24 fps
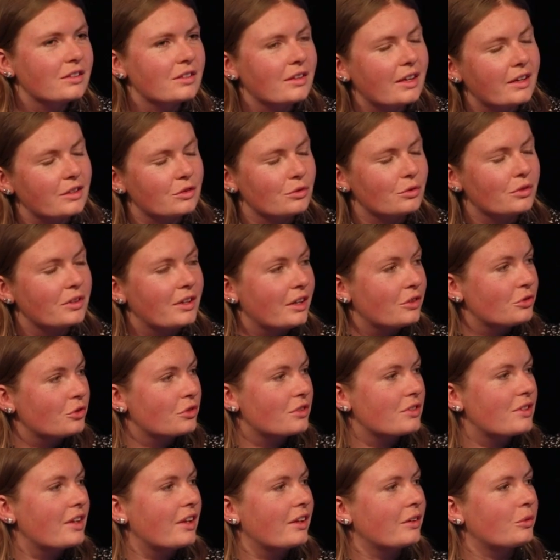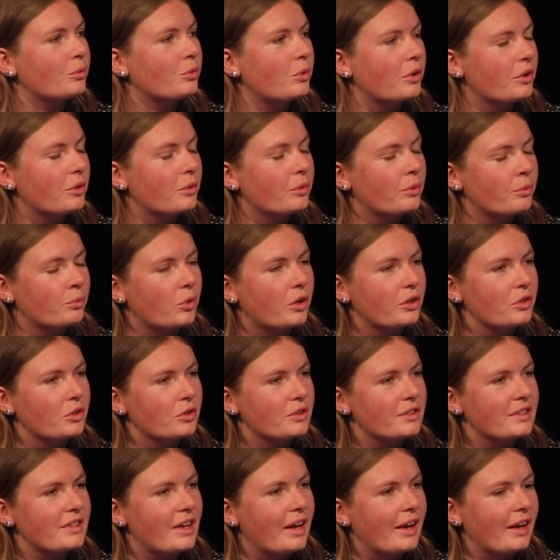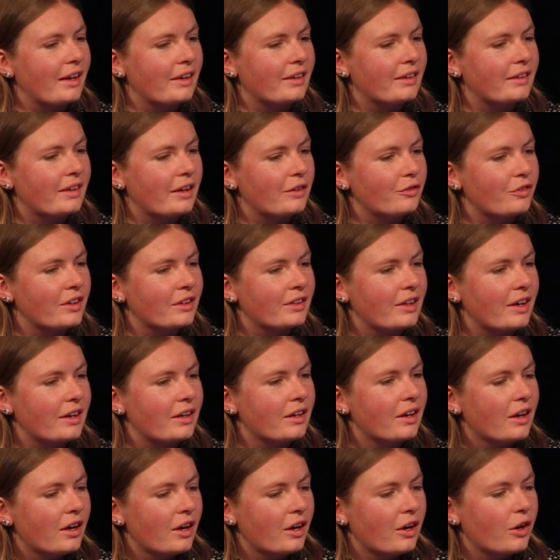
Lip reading: that's really interesting what you're saying, and I think that